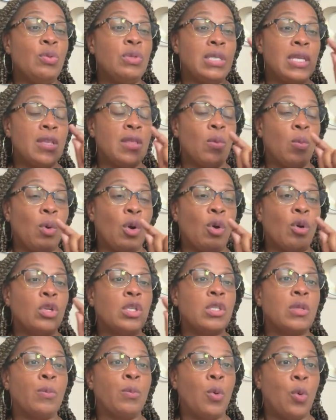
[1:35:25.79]
see the word
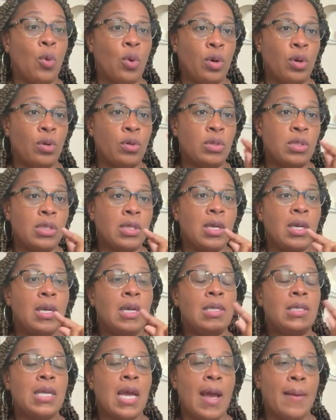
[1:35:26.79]
supporters,
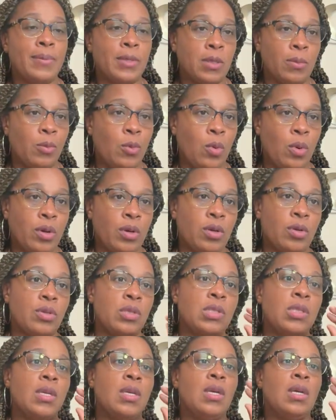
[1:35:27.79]
top
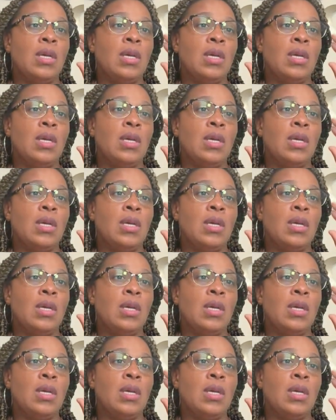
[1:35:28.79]
supporters.